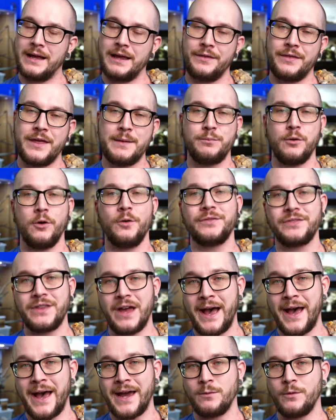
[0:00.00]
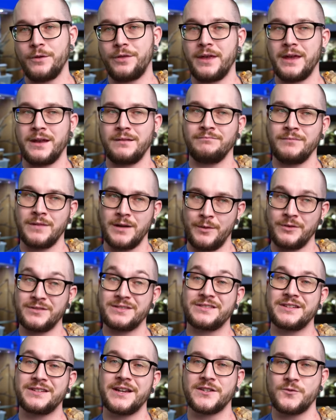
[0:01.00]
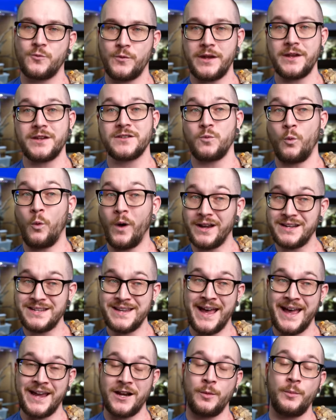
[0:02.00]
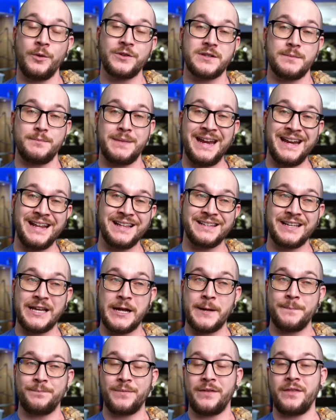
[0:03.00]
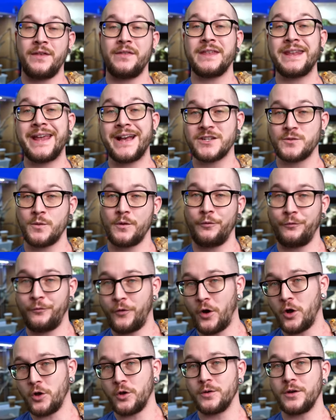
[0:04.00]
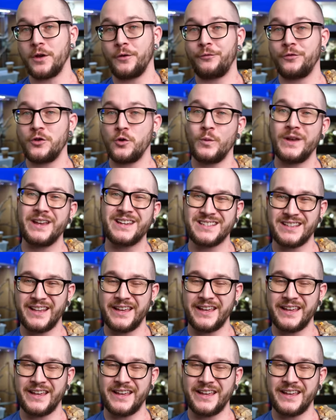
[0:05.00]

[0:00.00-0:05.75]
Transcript: They both died within about 6 weeks. One died almost immediately, and then the next one followed a few weeks